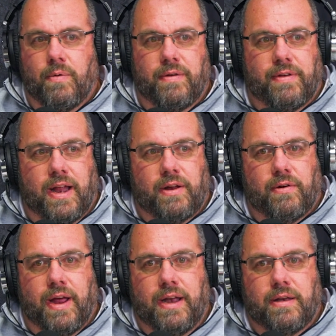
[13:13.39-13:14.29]
We've got
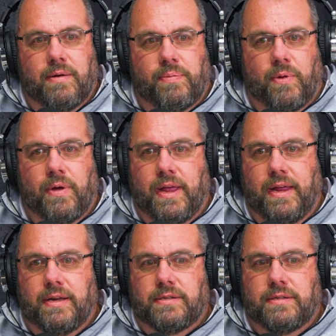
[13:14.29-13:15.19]
great
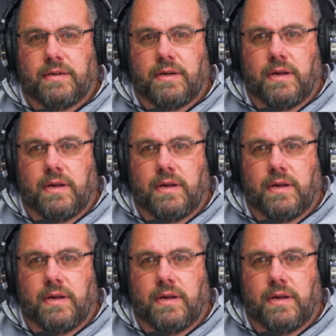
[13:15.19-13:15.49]
employees.